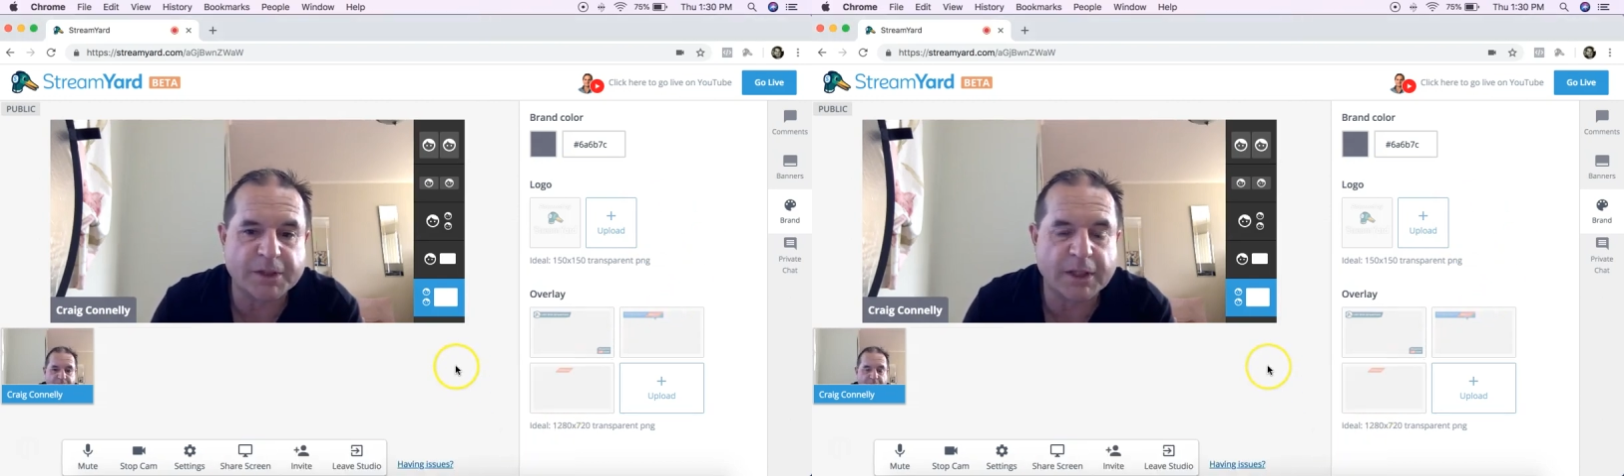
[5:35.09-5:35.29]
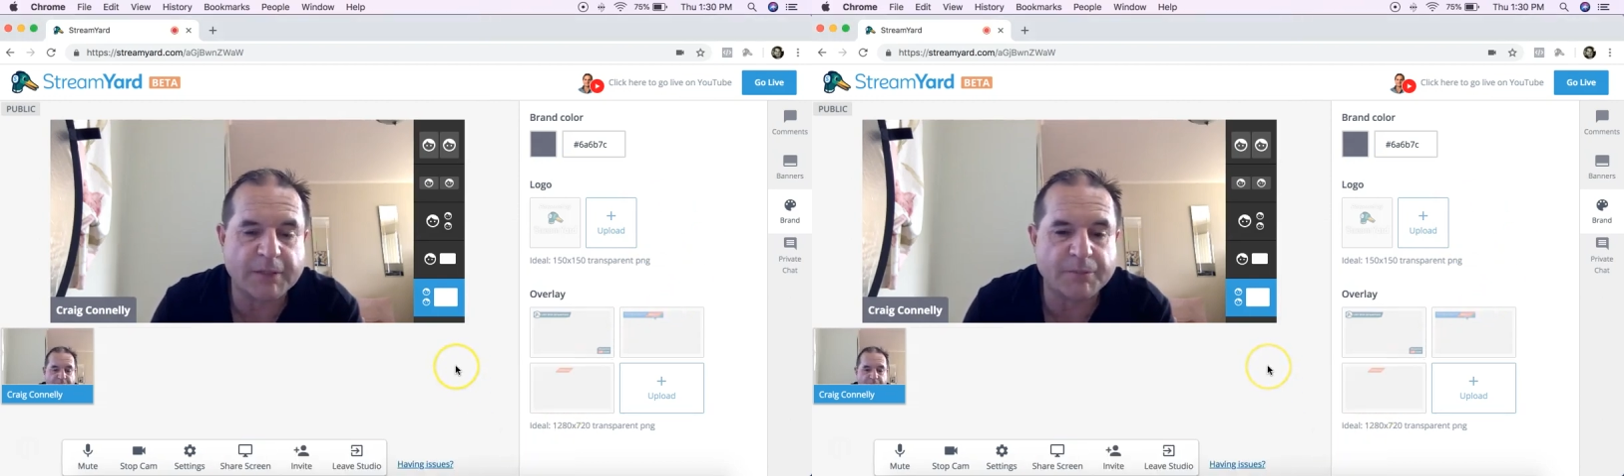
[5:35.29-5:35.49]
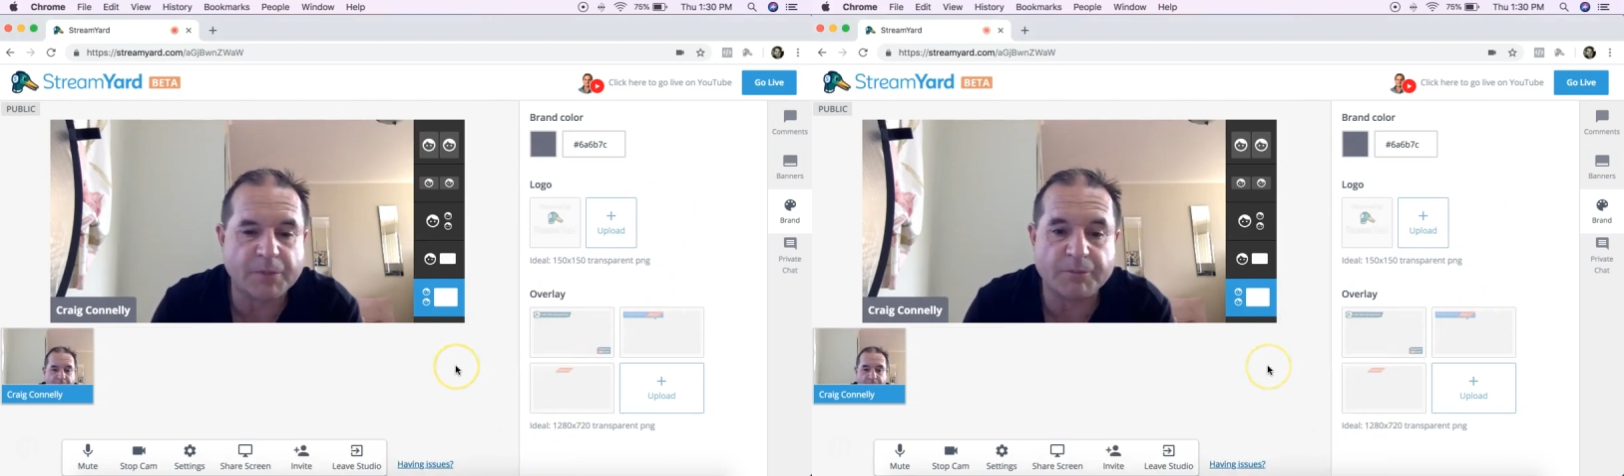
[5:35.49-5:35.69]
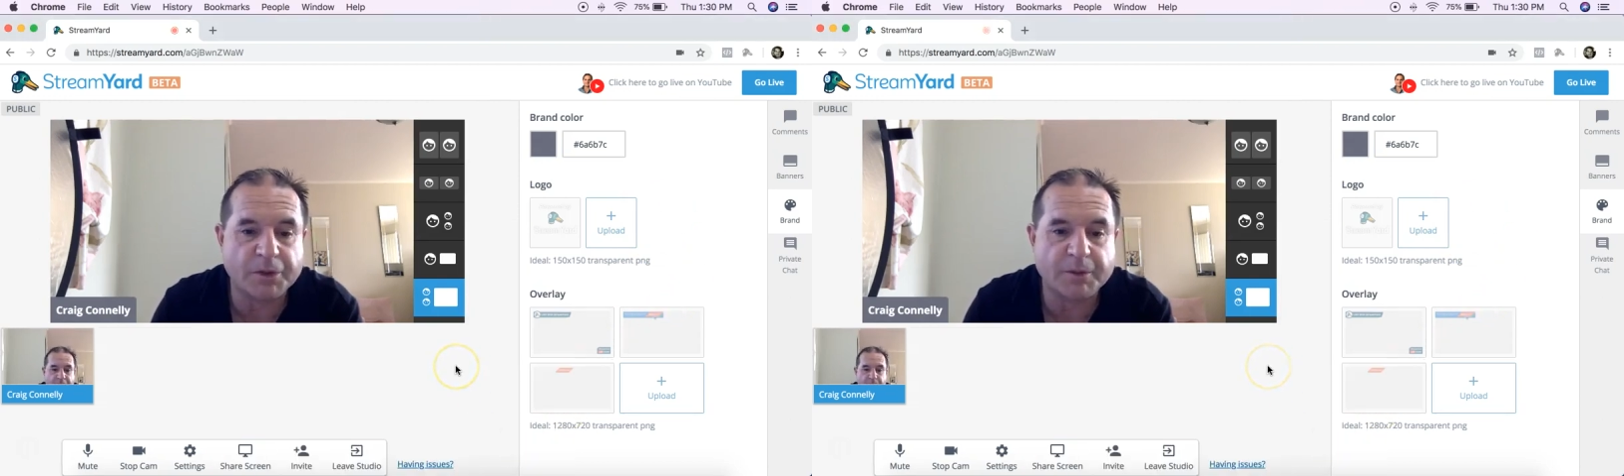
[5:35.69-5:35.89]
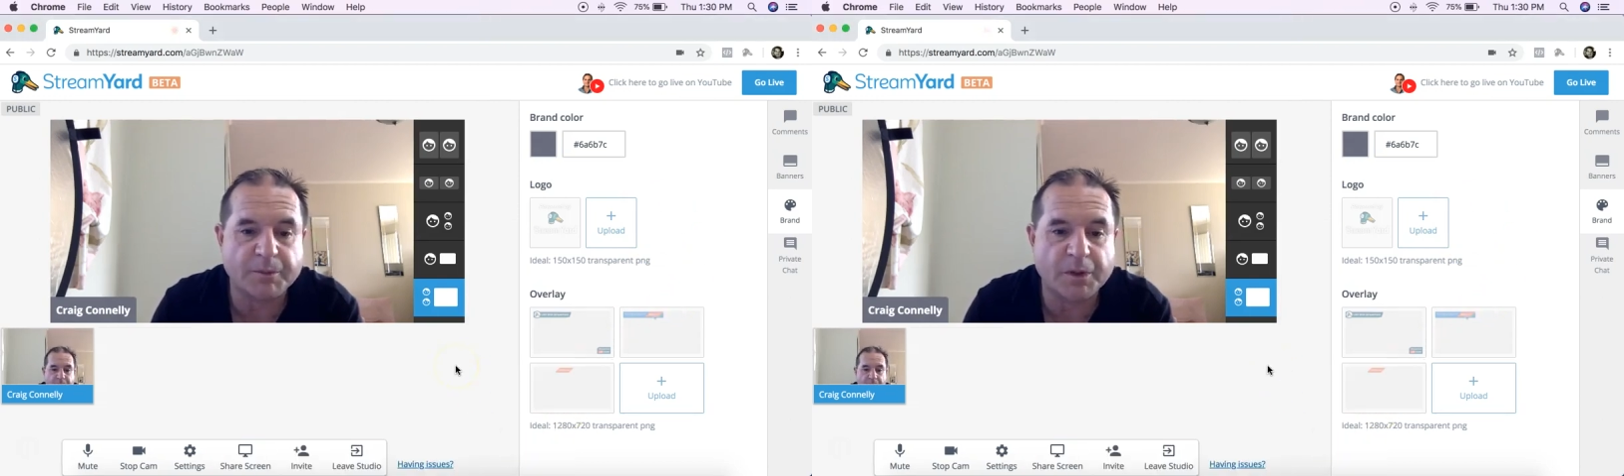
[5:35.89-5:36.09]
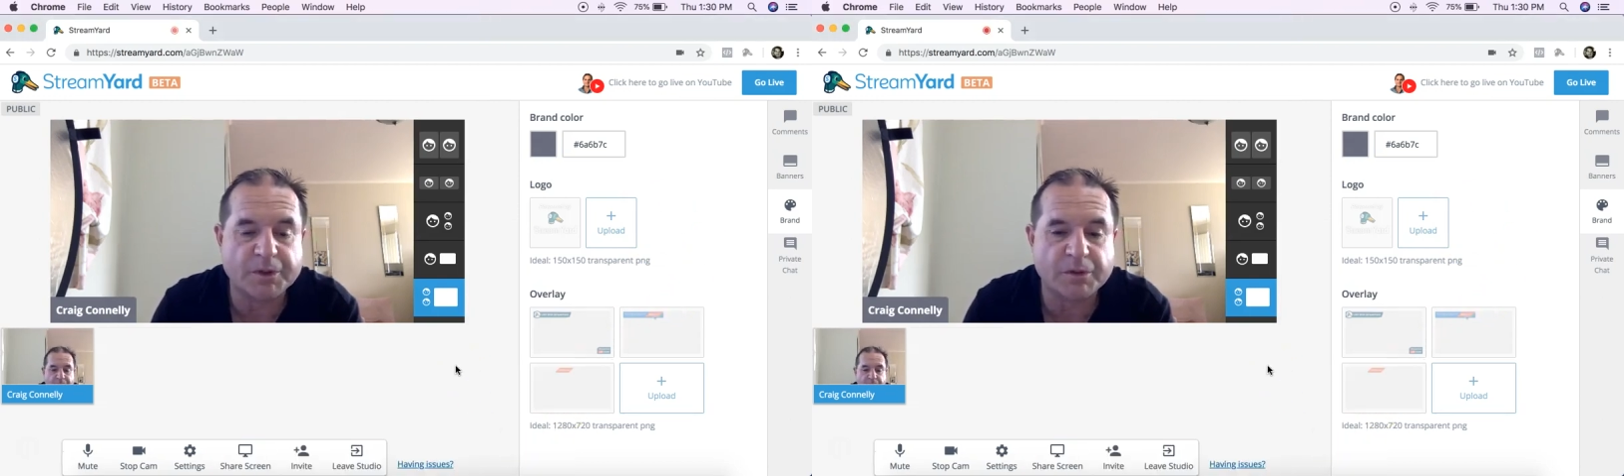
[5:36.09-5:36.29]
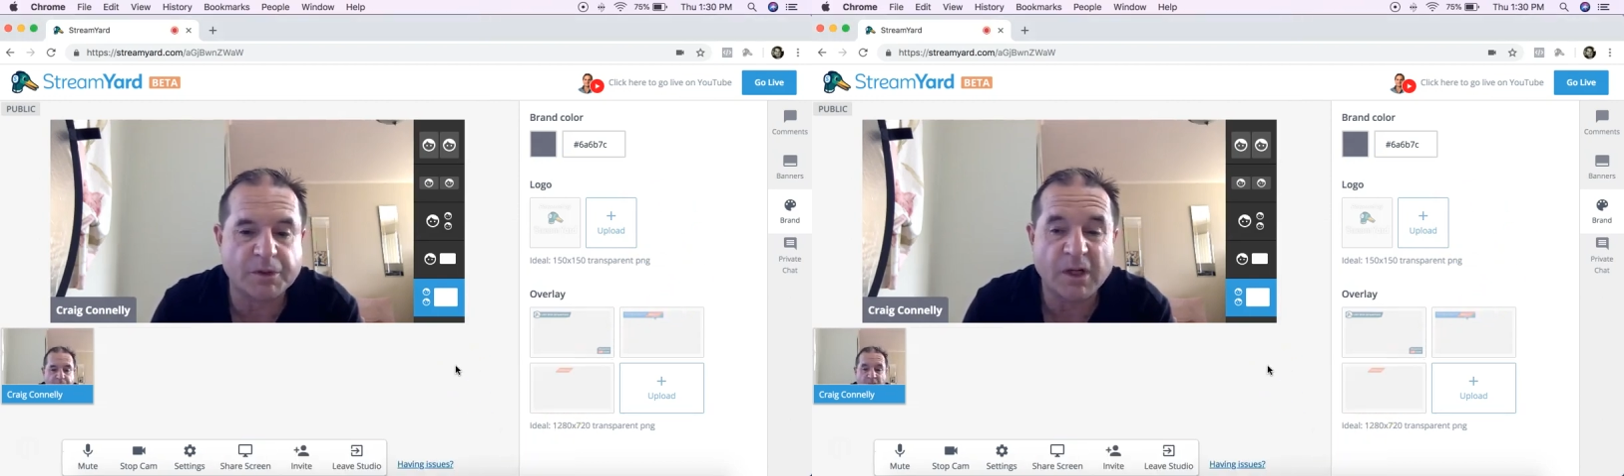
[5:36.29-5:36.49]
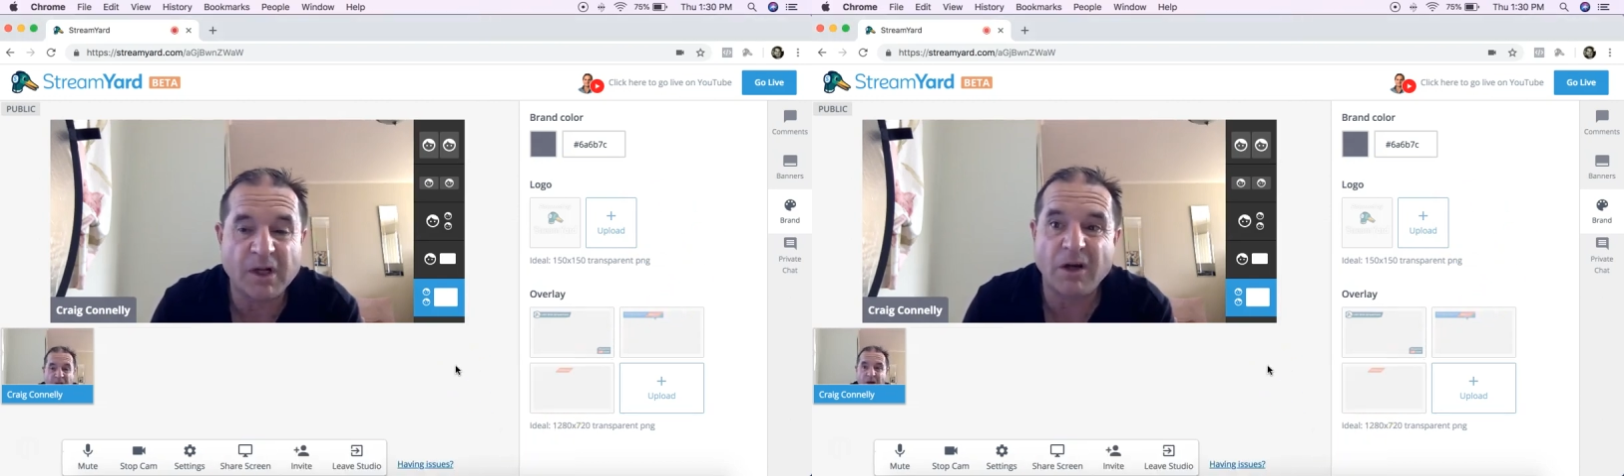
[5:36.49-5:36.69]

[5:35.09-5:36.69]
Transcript: Um, I'm really impressed with it.